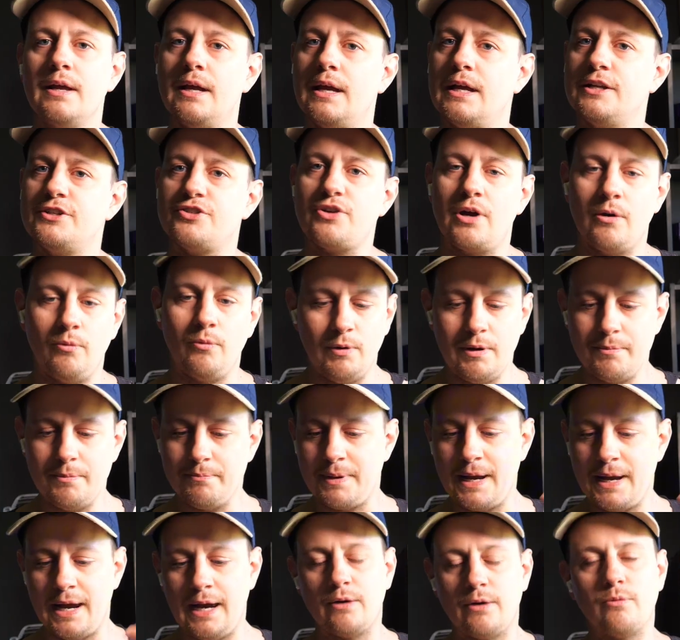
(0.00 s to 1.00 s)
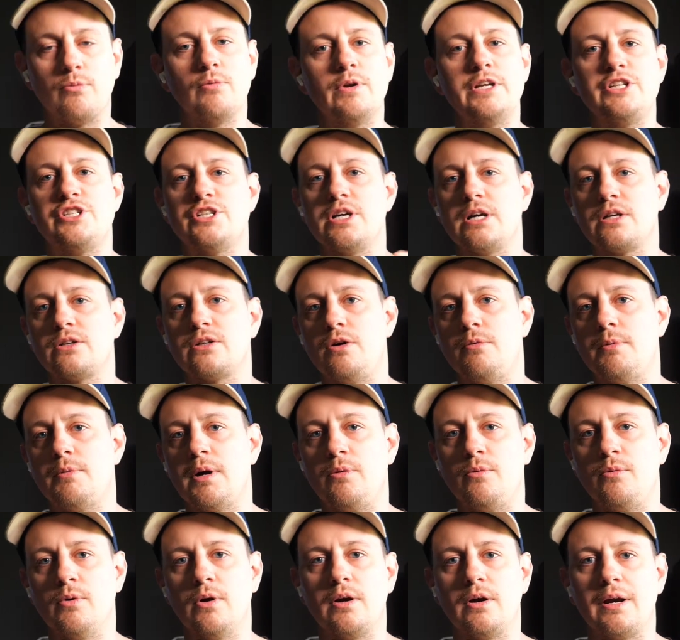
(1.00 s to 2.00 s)
And so I went back, rechecked all my
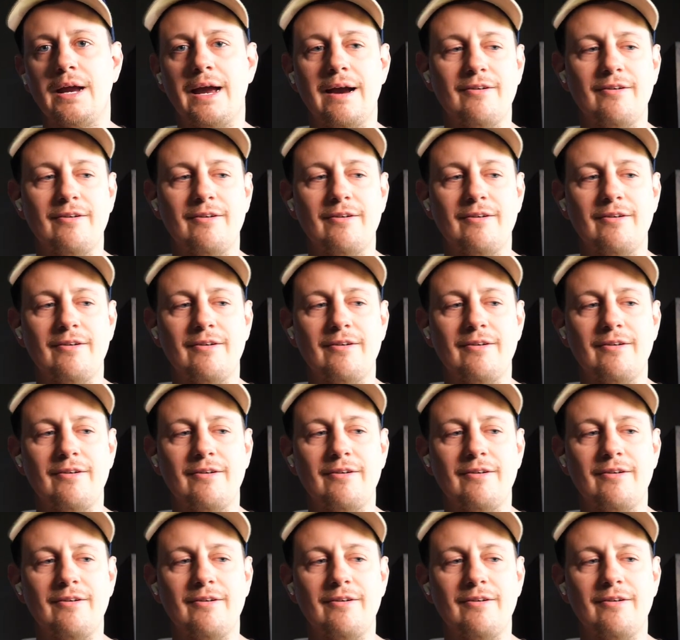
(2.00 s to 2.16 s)
work.